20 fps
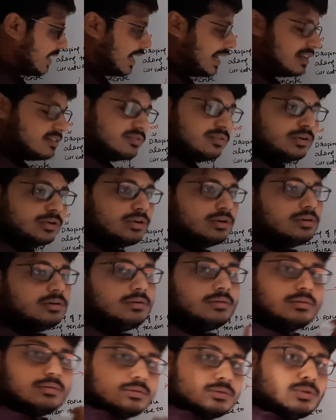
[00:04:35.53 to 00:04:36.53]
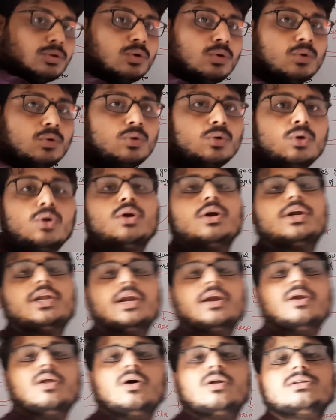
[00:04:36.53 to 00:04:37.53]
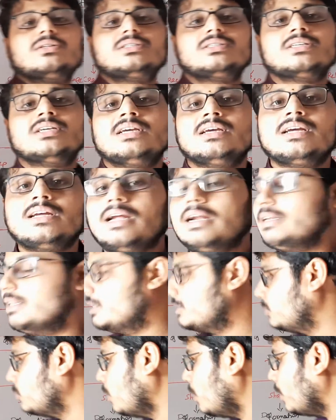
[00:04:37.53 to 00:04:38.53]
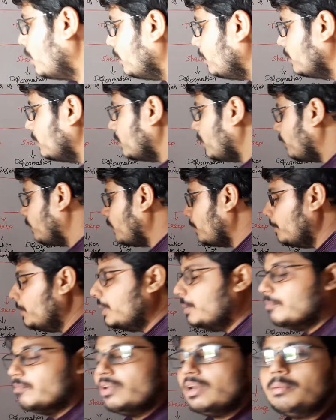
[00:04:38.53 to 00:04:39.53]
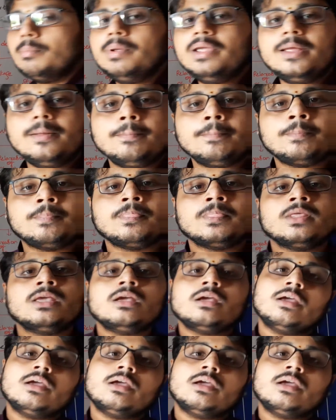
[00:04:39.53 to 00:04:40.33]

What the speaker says: transferred through tendons, and the shortening of the beam will be